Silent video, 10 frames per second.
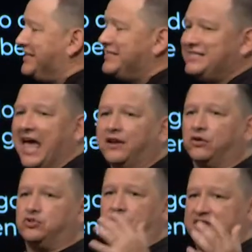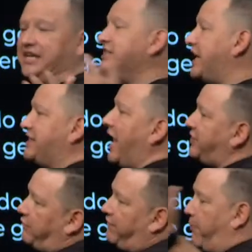Centers or things like that
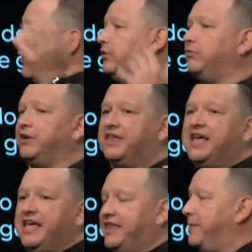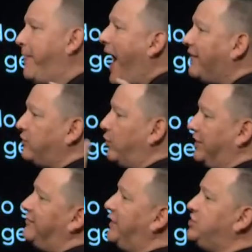we've partnered with in the past,
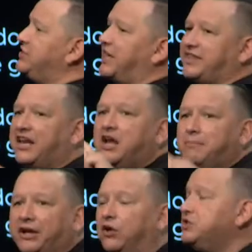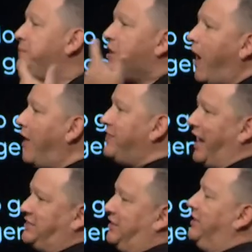organizations like that. But it goes beyond
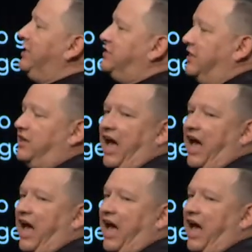that to